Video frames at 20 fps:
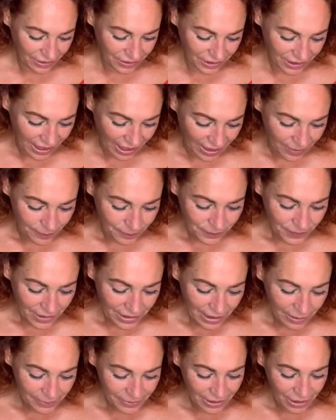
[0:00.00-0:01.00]
yeah,
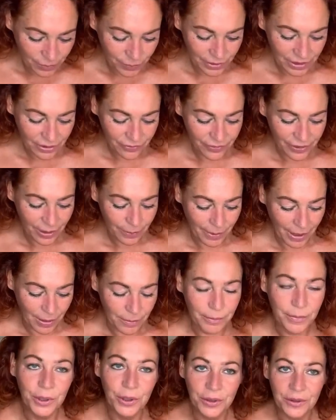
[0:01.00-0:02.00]
let me know what you think about
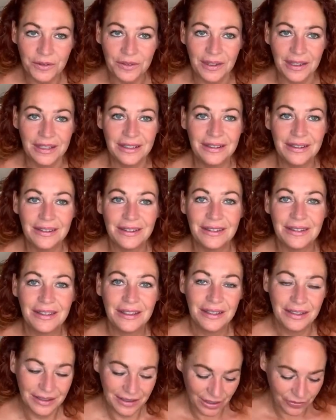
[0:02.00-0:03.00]
unboxings.
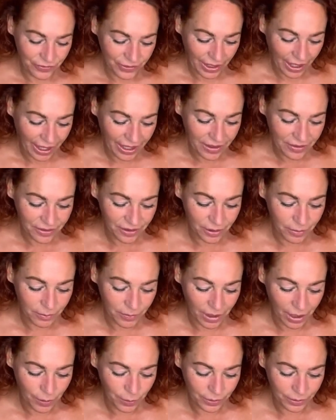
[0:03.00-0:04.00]
If you hate them,
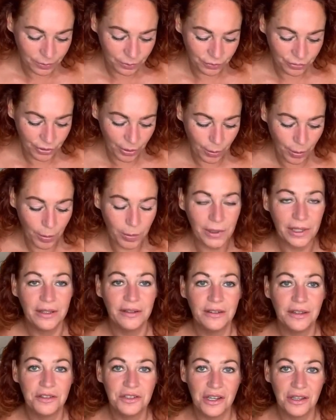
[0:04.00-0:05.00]
I would probably
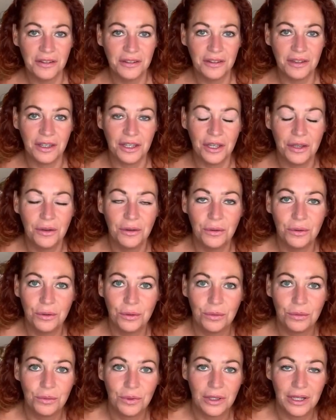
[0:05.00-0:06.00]
suggest that you
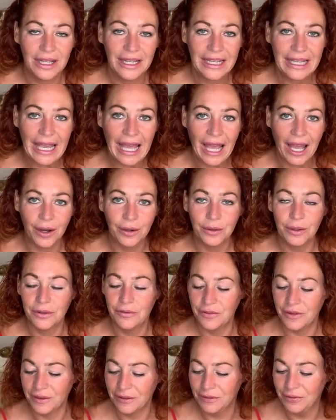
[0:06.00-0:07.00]
click out of
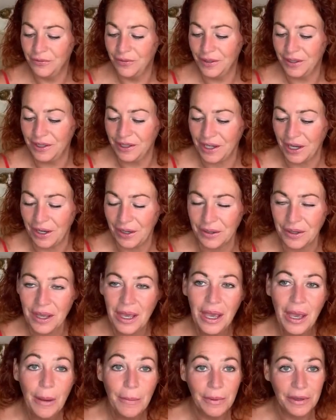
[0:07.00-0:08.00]
this video,
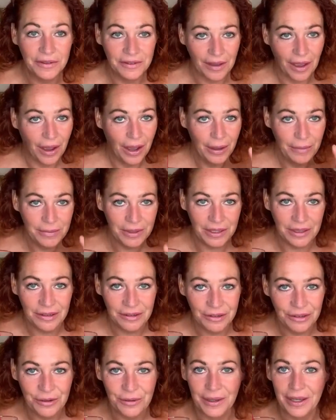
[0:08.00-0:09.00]
because I'm gonna
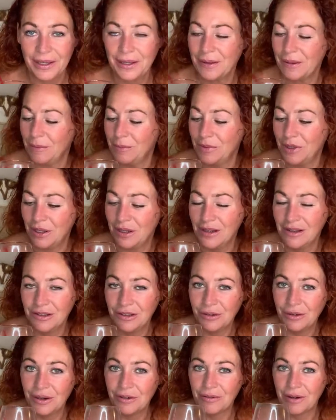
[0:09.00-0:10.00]
do it. I'm gonna do
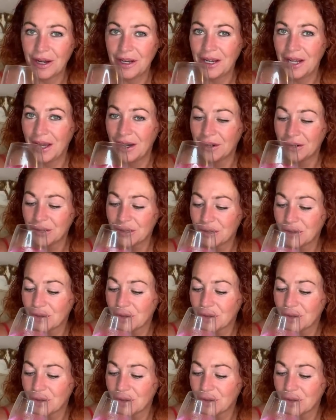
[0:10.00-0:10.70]
it right now.